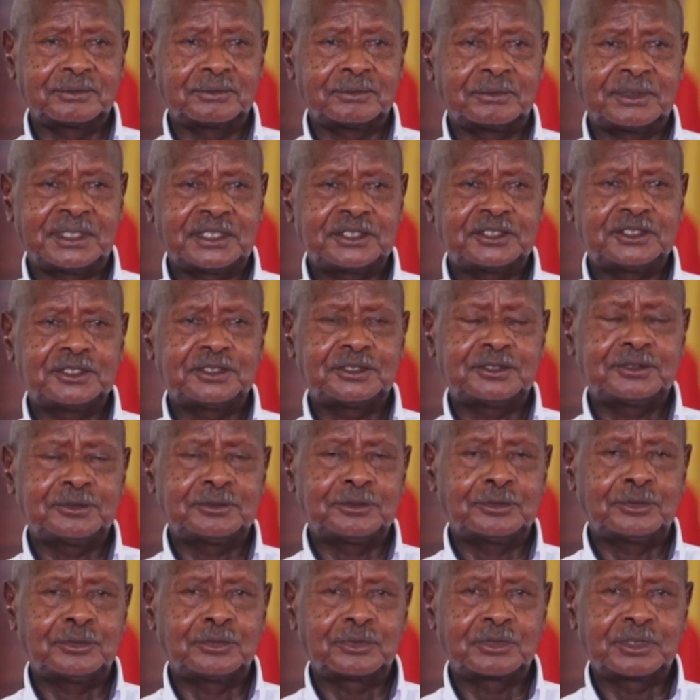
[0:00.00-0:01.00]
What did
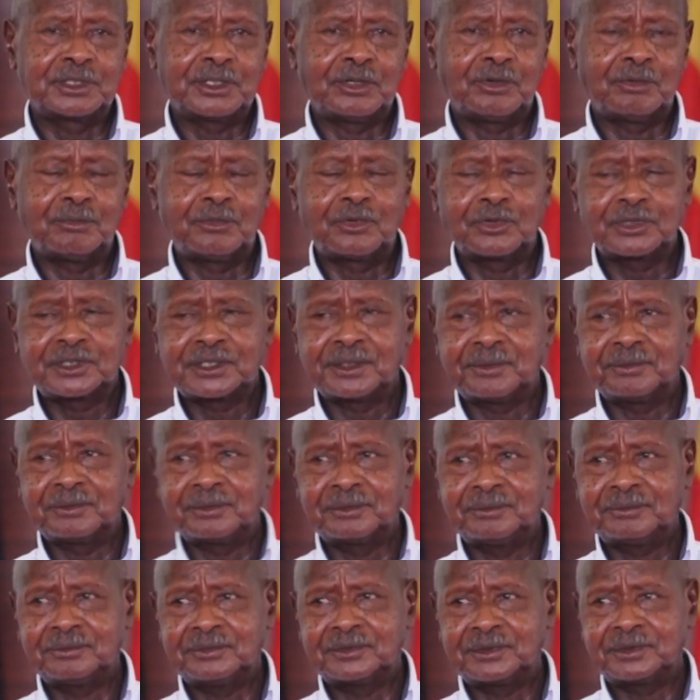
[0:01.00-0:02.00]
Uhuru na Umoja
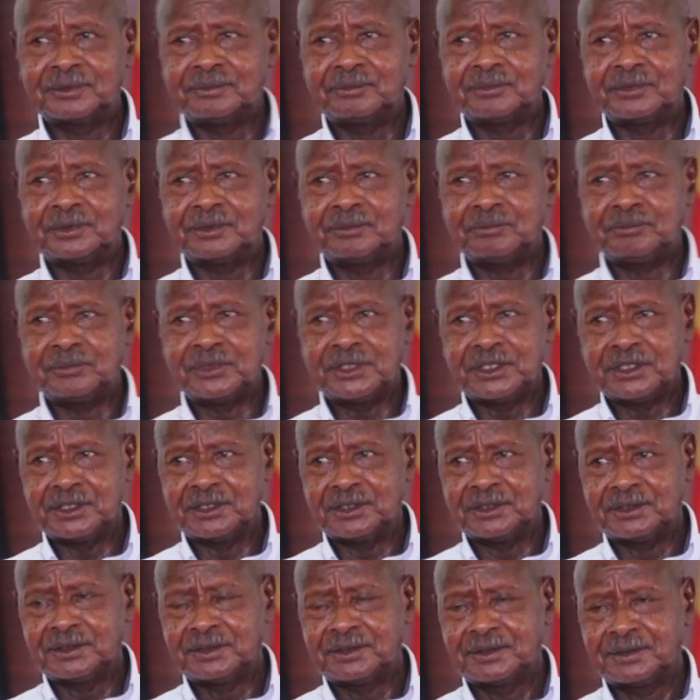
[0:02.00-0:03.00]

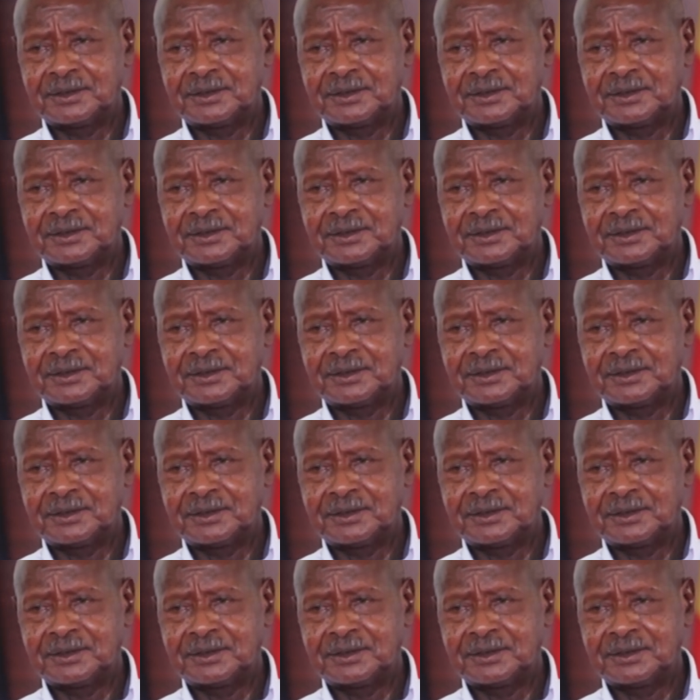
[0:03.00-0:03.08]
mean?